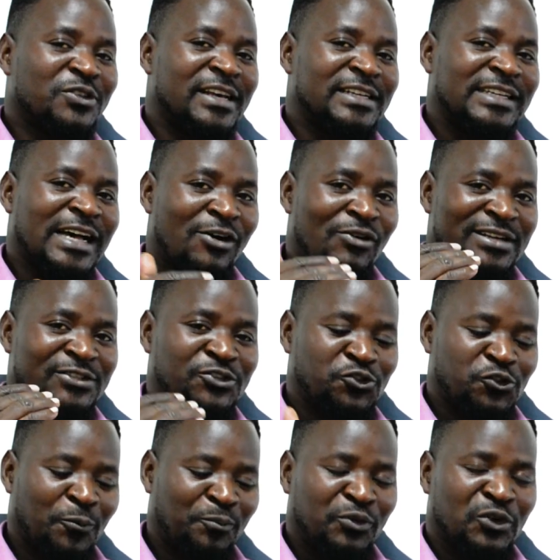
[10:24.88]
that our
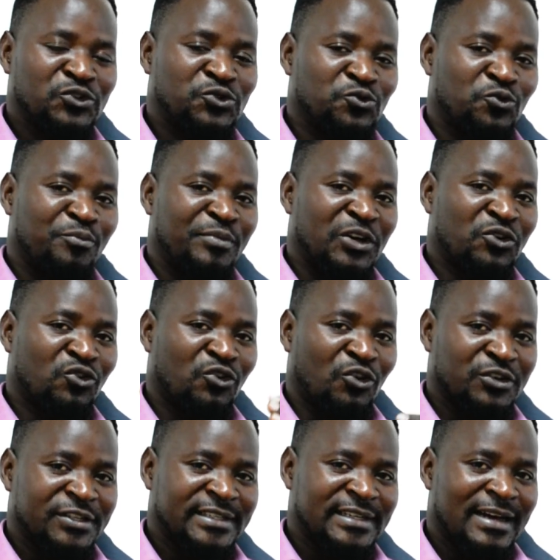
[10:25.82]
stop loss will be
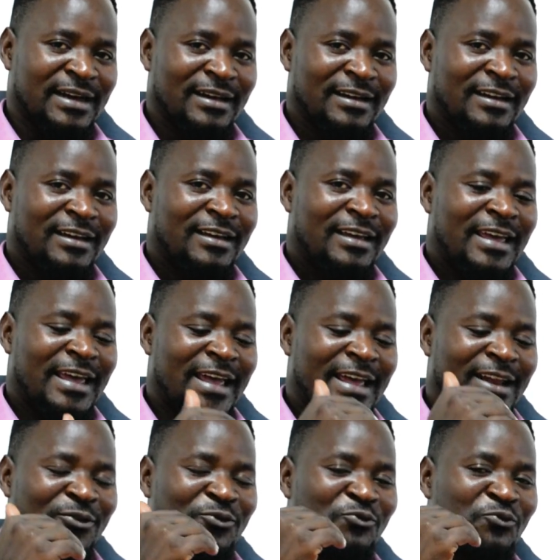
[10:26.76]
closer.
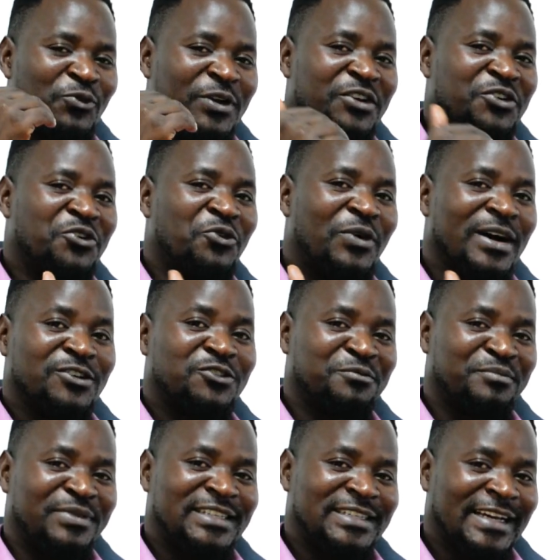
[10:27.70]
And we don't want to
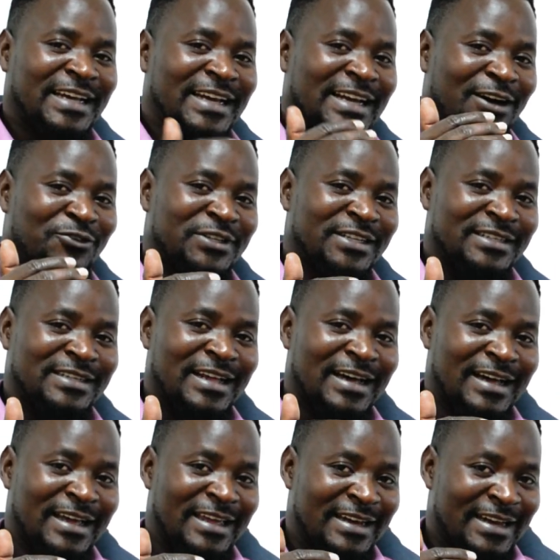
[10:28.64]
be taken out
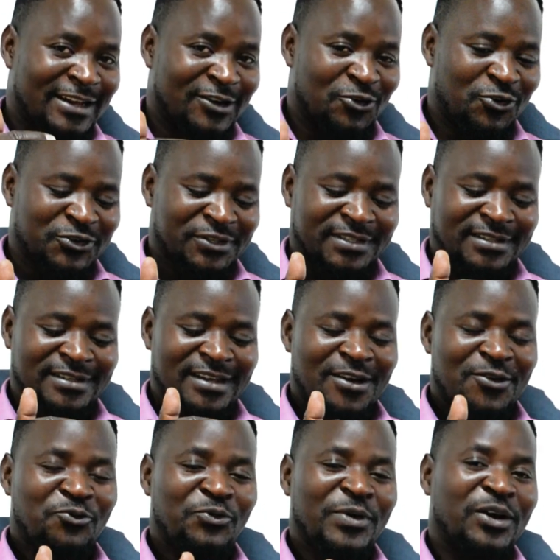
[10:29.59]
in a loss.
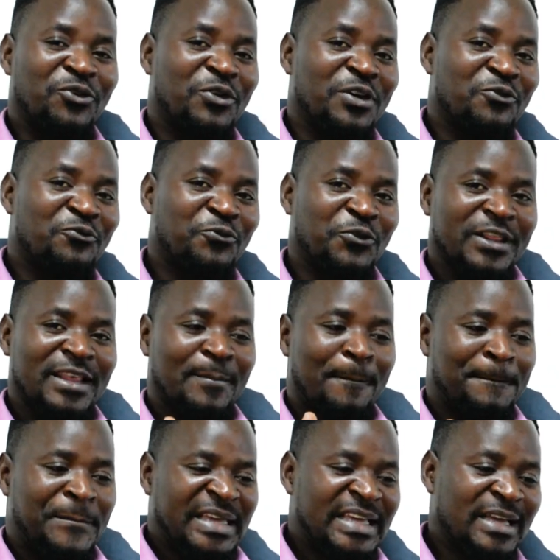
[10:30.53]
We are going for the
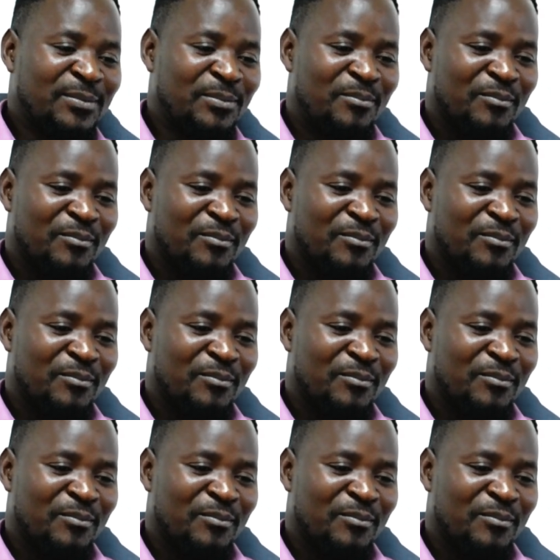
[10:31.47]
big,